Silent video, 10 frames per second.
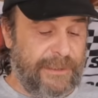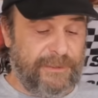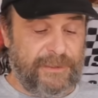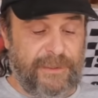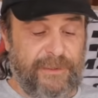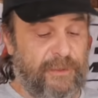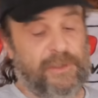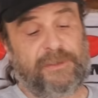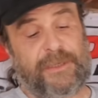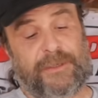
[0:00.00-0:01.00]

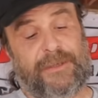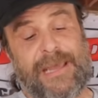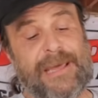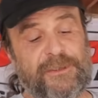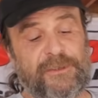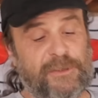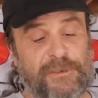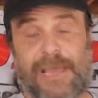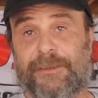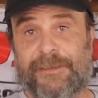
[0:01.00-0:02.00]
You stick a little
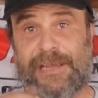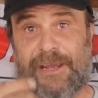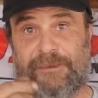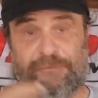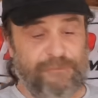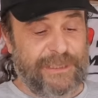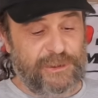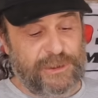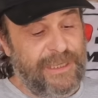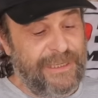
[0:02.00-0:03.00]
Allen head
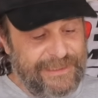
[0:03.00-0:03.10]
wrench